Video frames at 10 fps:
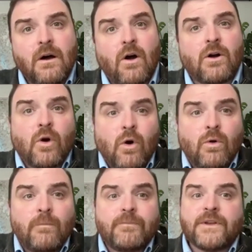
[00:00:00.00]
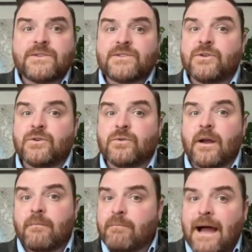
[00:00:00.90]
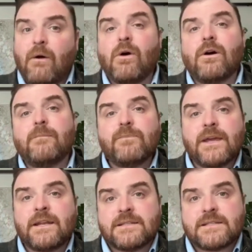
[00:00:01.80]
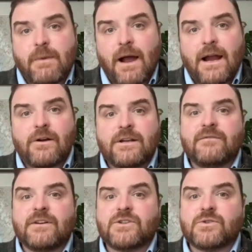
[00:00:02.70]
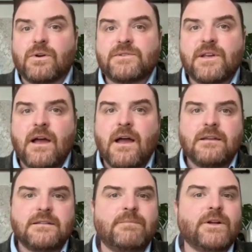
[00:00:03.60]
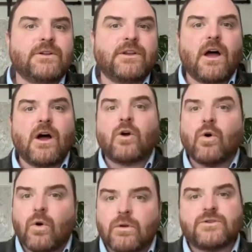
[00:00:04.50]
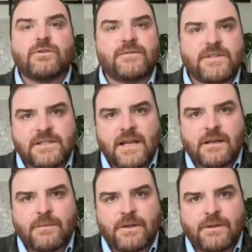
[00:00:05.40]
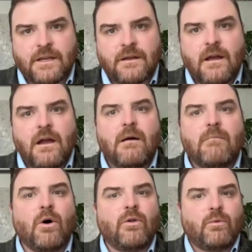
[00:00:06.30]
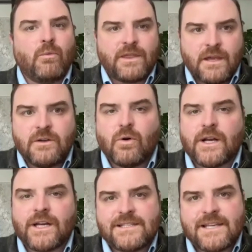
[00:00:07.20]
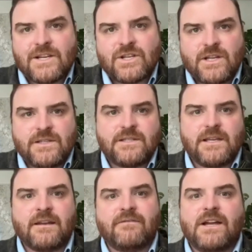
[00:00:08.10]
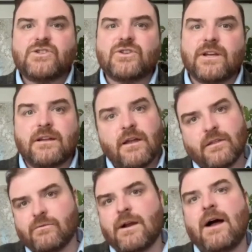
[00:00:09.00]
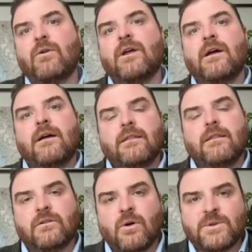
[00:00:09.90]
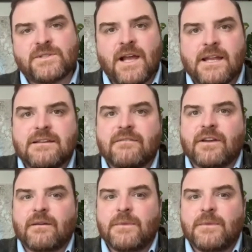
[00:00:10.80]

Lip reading: Our goal is to empower and inspire individuals to build a culture of sustainability, both within organizations and eventually throughout the global scientific